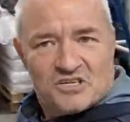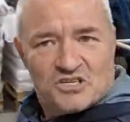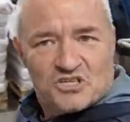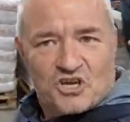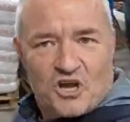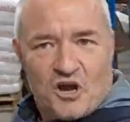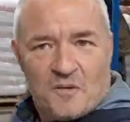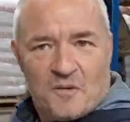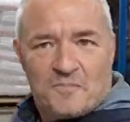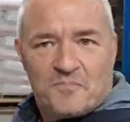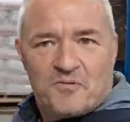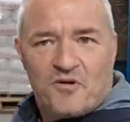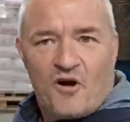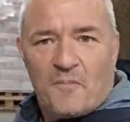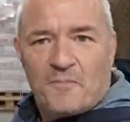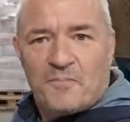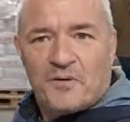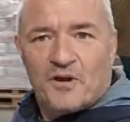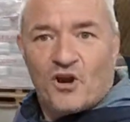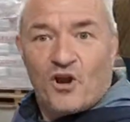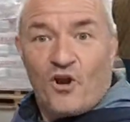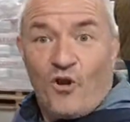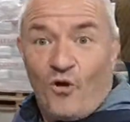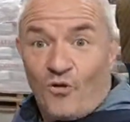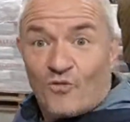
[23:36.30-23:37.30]
So, a proper
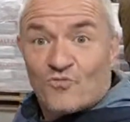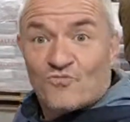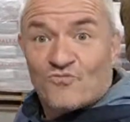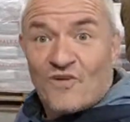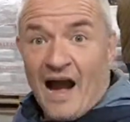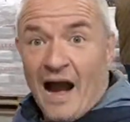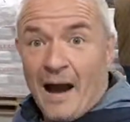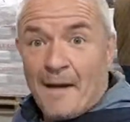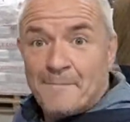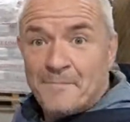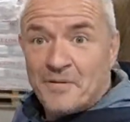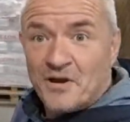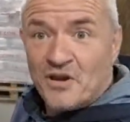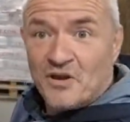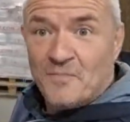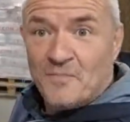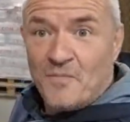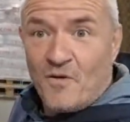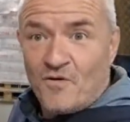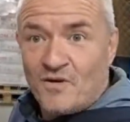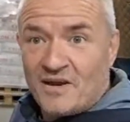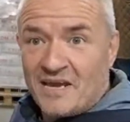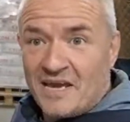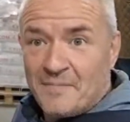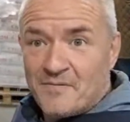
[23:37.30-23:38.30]
look round Blue
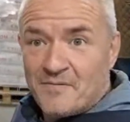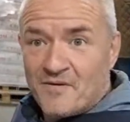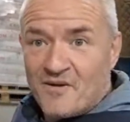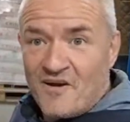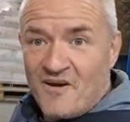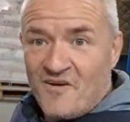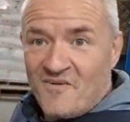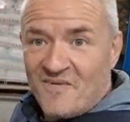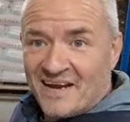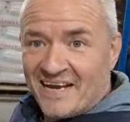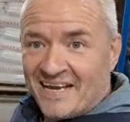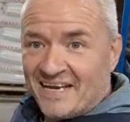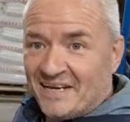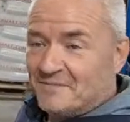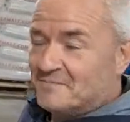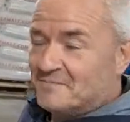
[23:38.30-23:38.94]
Monkey Brewing.